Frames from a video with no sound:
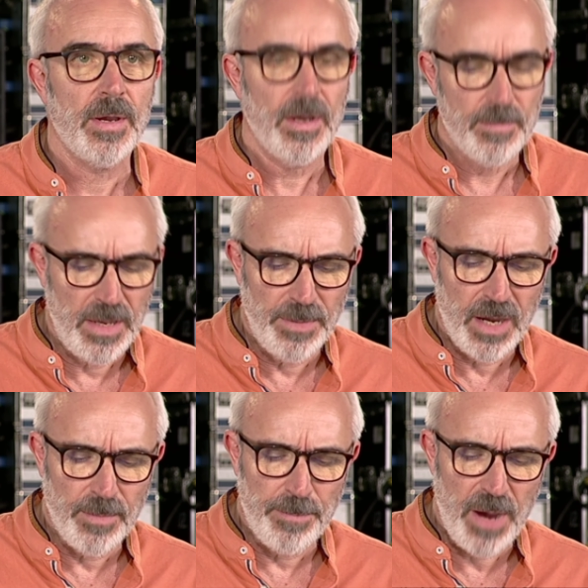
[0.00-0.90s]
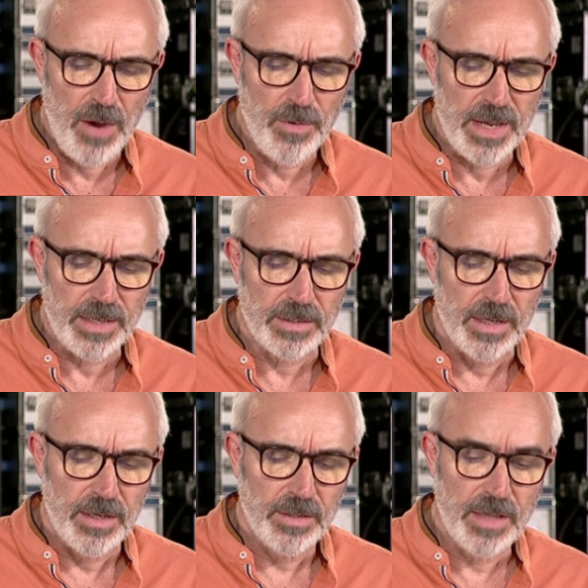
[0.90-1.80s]
Maybe I'm a poet,
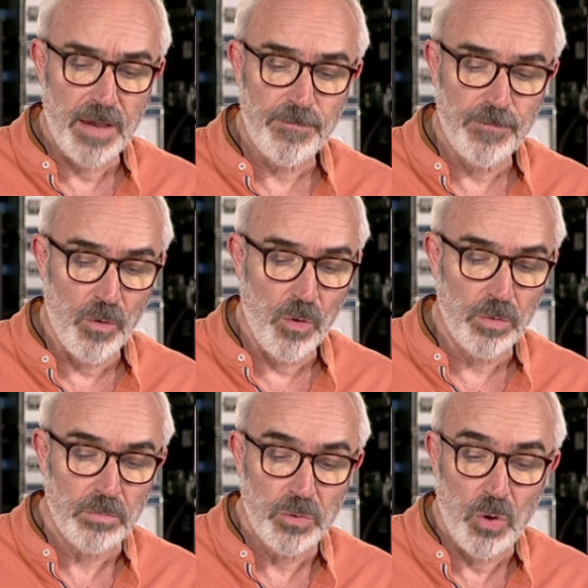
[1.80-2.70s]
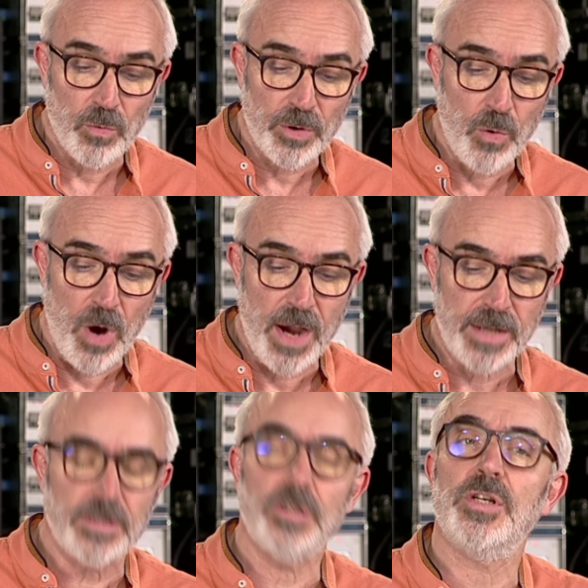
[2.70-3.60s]
therefore not
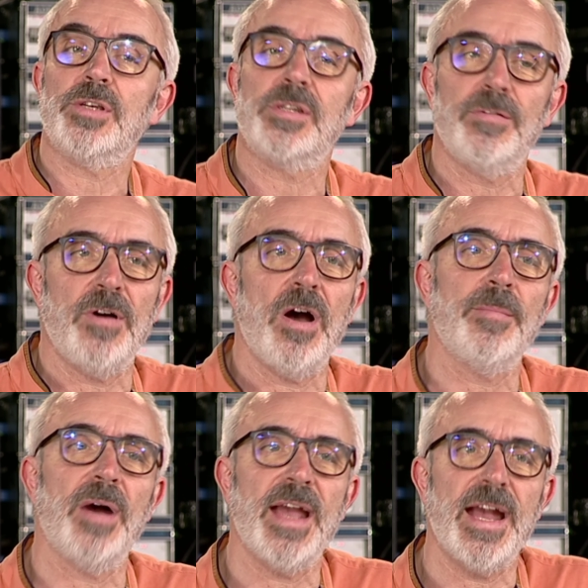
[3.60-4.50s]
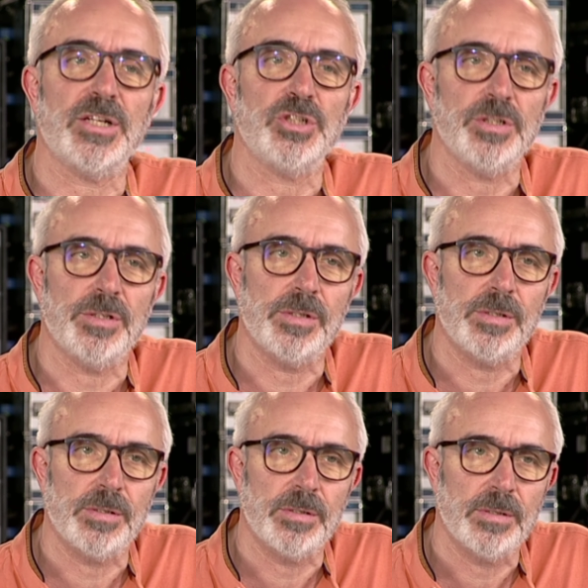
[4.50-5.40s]
required to justify my actions.